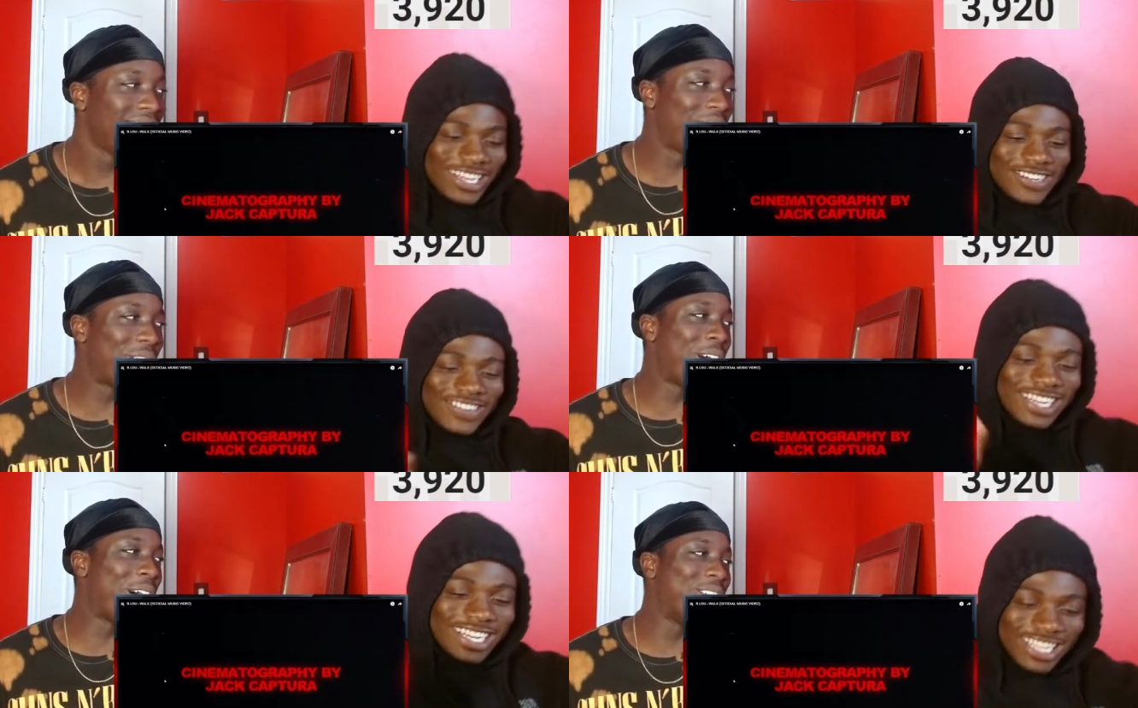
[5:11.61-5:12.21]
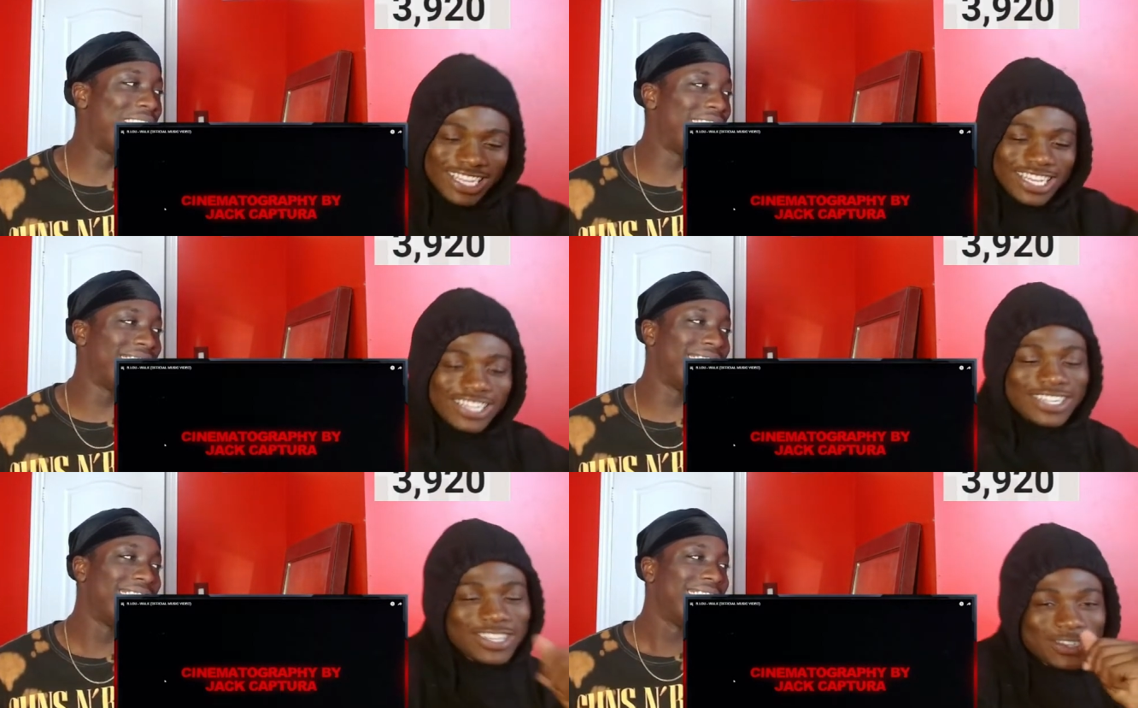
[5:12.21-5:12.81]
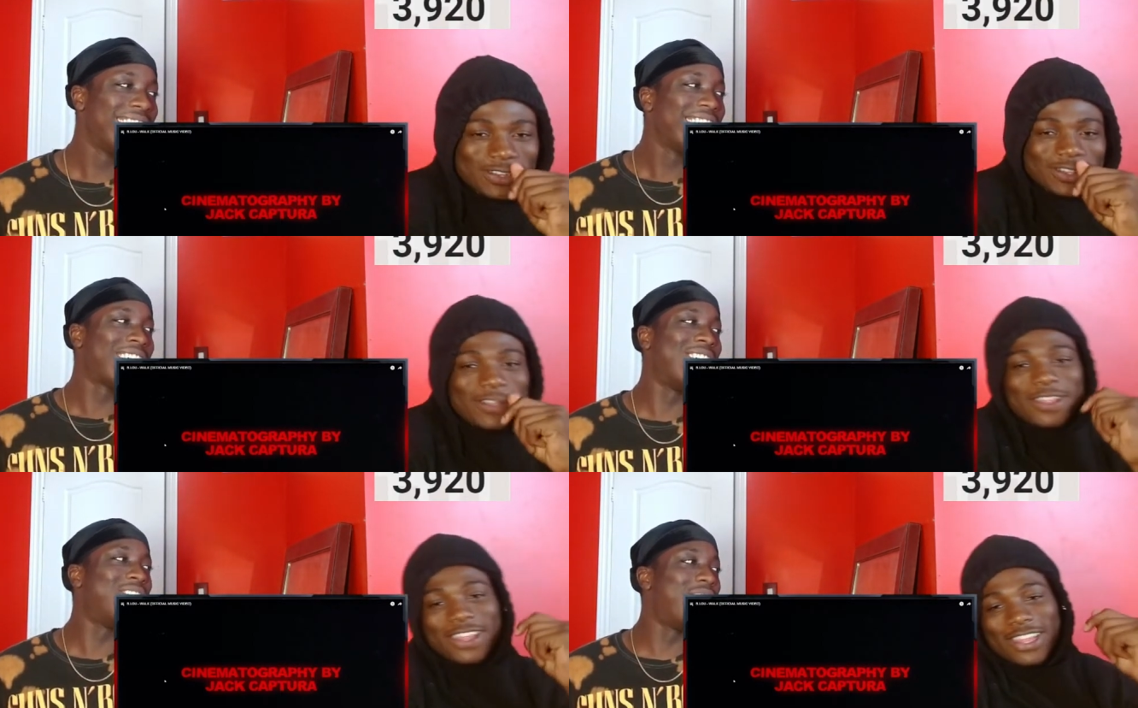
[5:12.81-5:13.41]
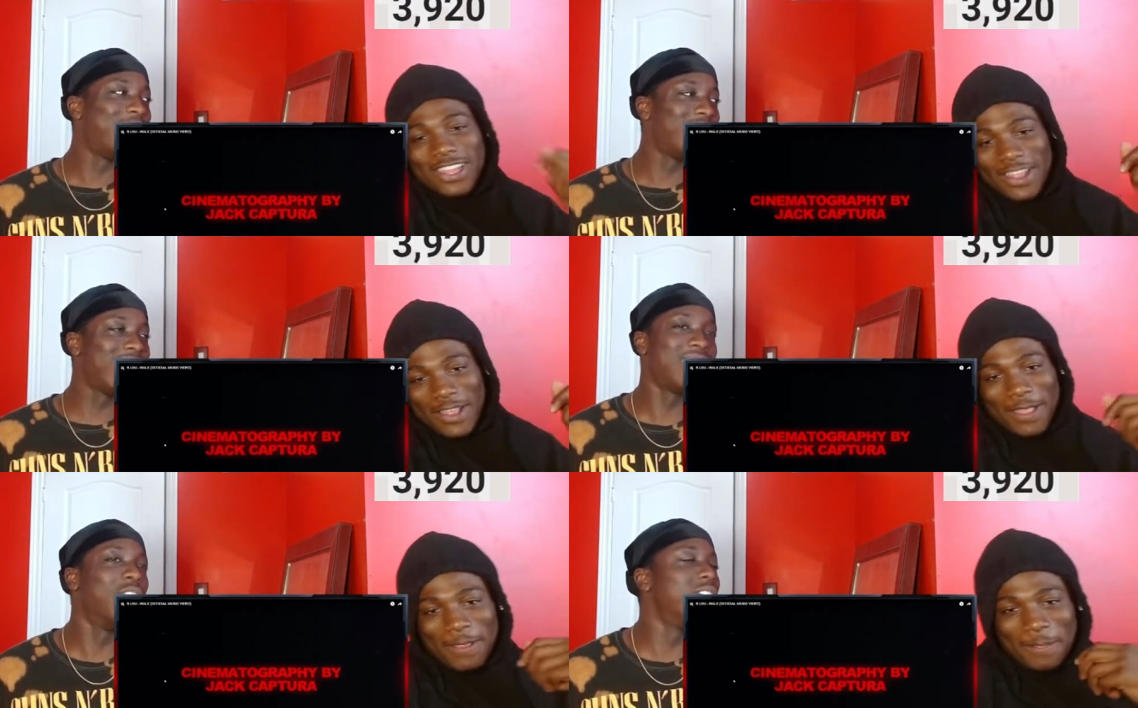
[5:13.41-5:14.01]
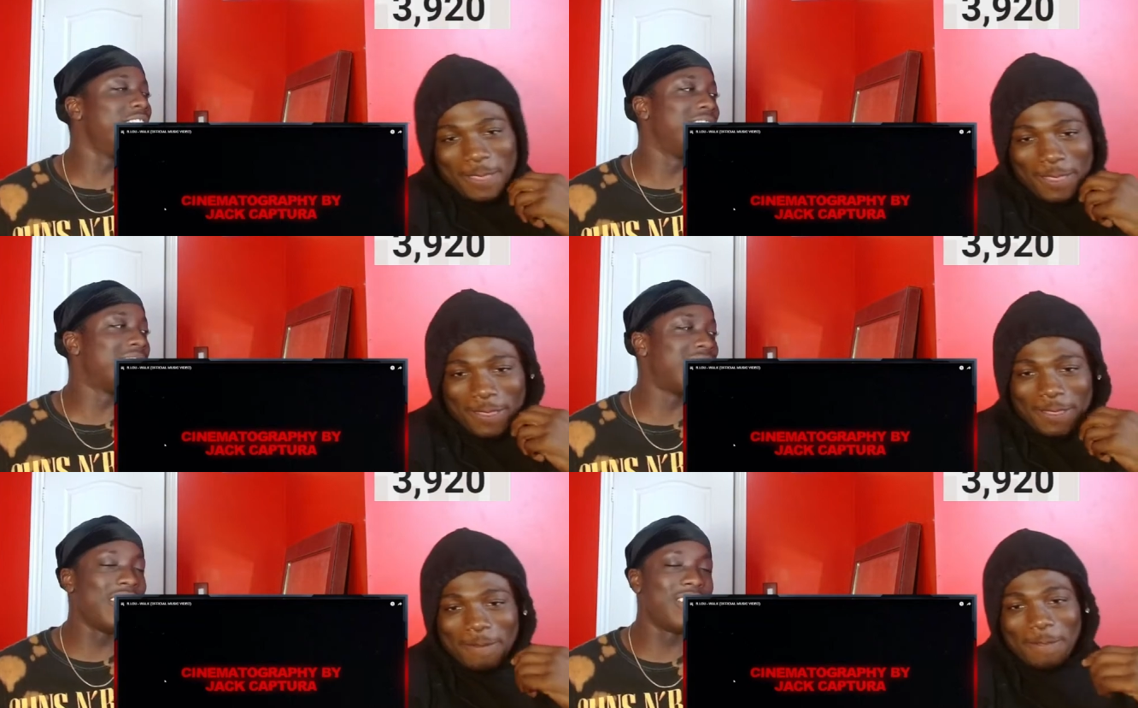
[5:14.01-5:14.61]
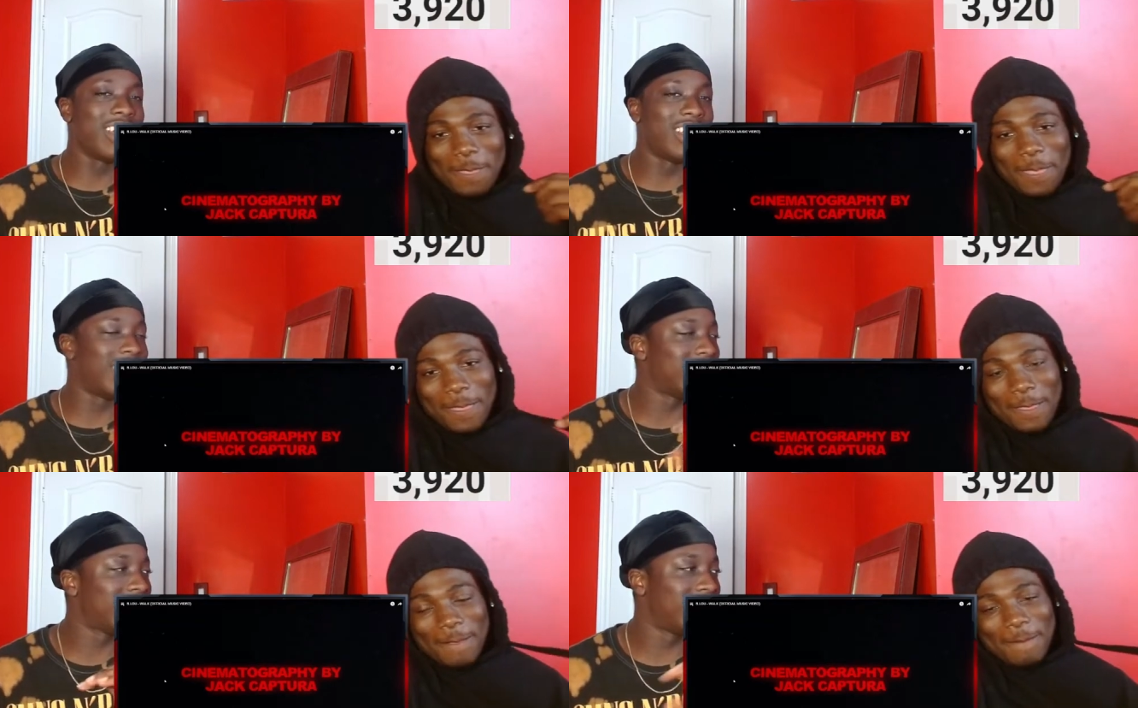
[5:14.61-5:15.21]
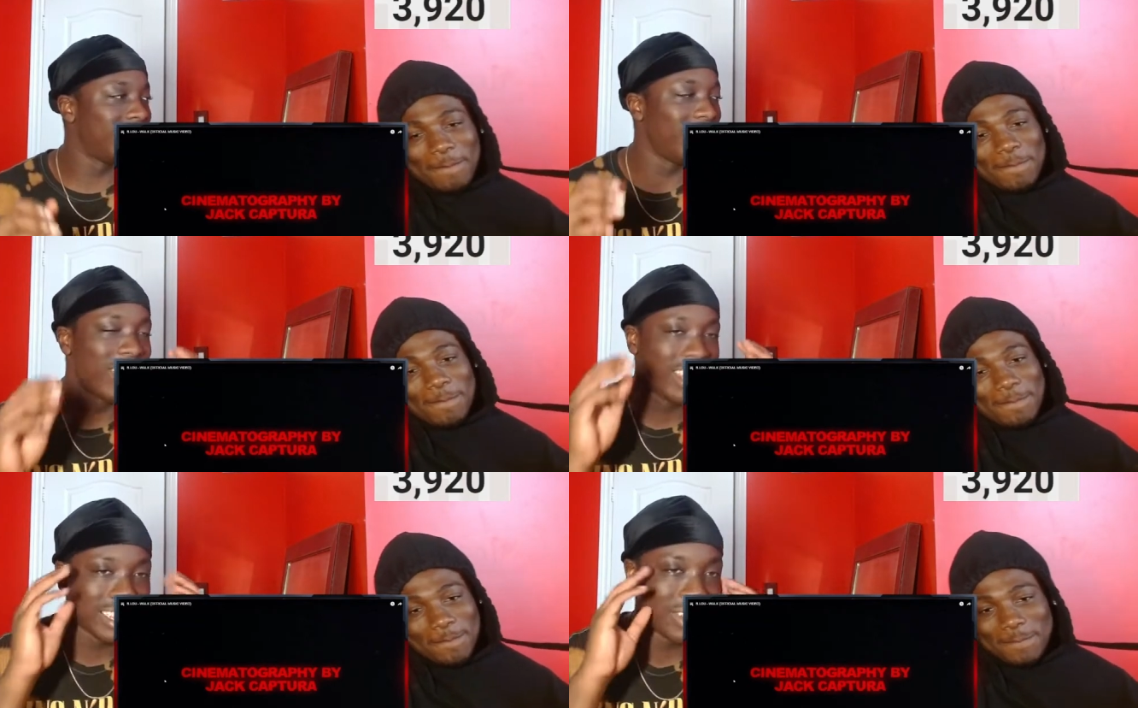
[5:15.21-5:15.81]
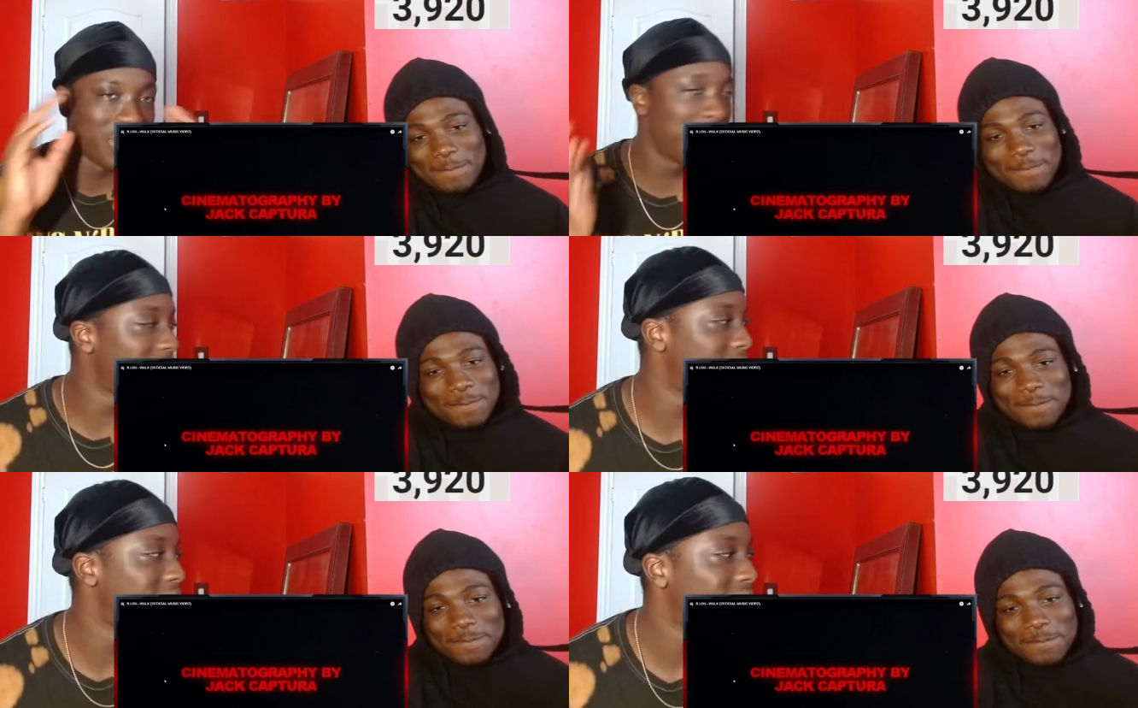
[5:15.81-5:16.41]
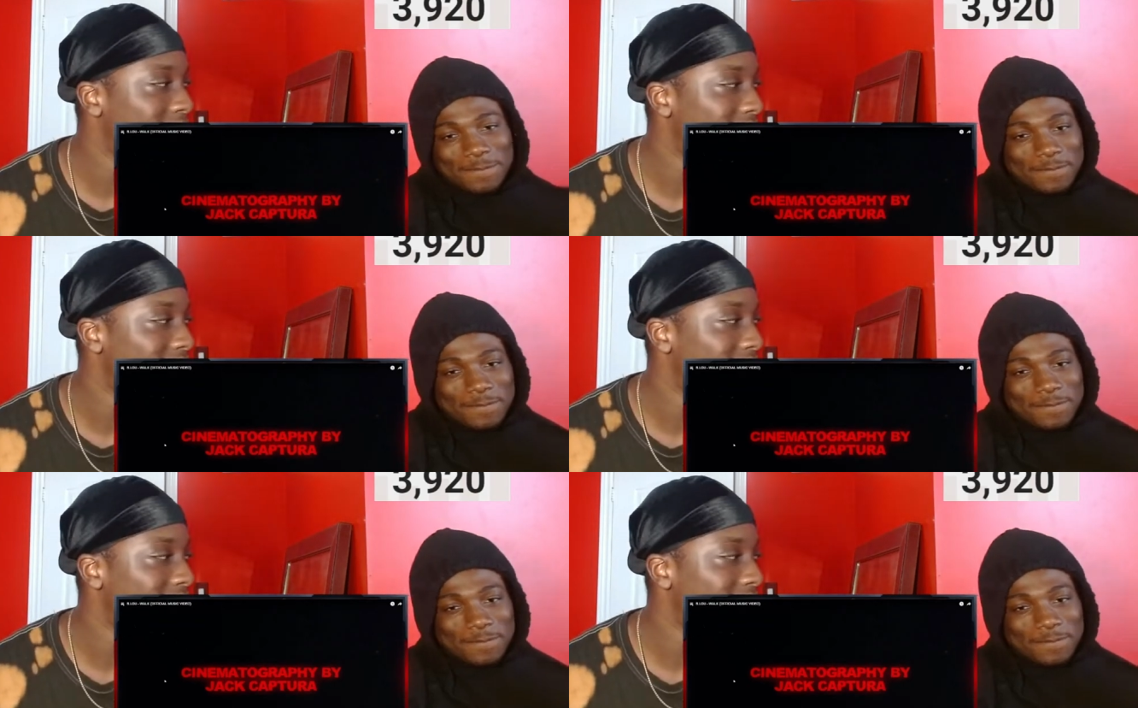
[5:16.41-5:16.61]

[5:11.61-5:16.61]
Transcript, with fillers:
Speaker 1: Come on, man. Come on, nigga. Don't even. That's not even a. That's you know. That's a no brainer.